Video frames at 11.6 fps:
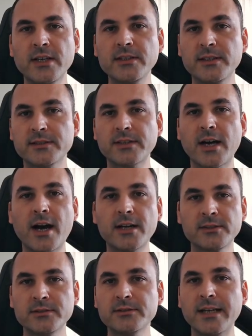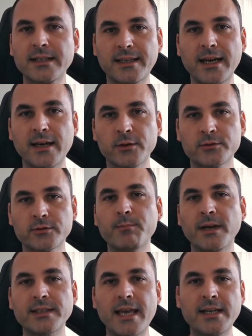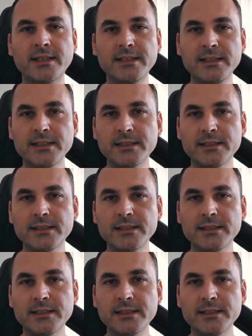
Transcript: is harder than chaos, but a clear,